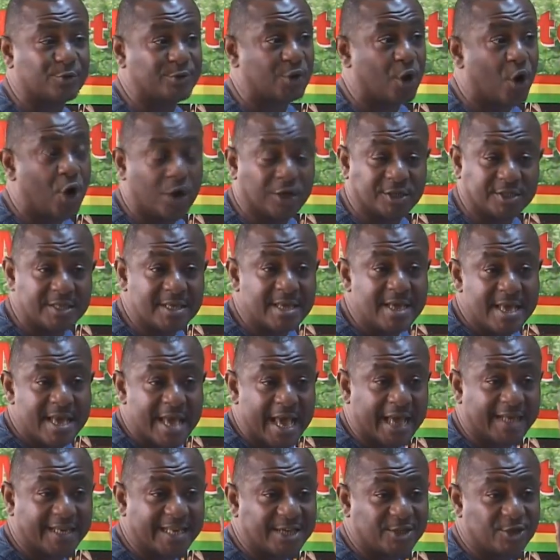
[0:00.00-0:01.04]
with horns,
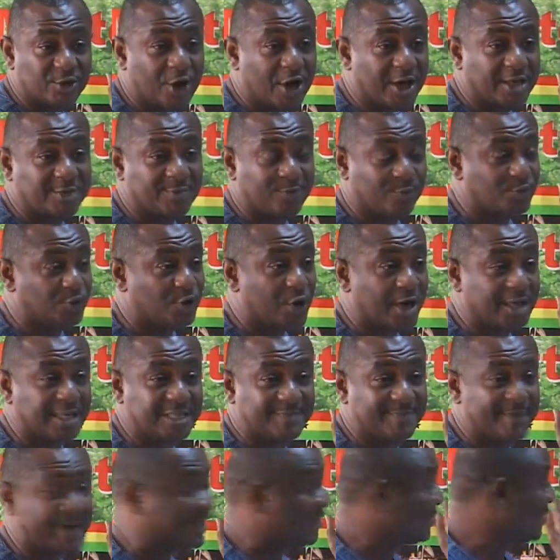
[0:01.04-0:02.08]
and they should all join
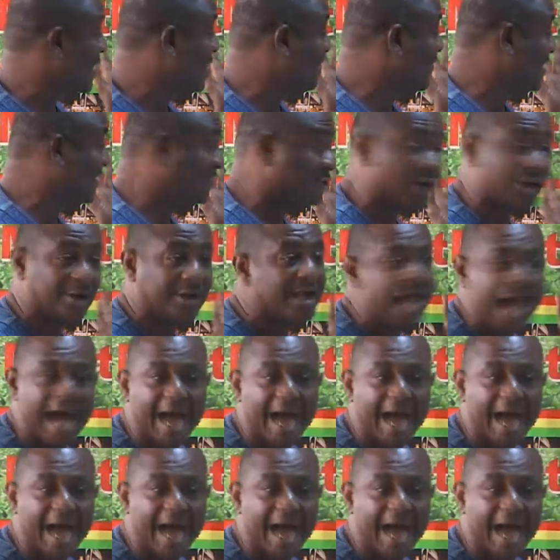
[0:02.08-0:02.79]
Smart wherever it's gone.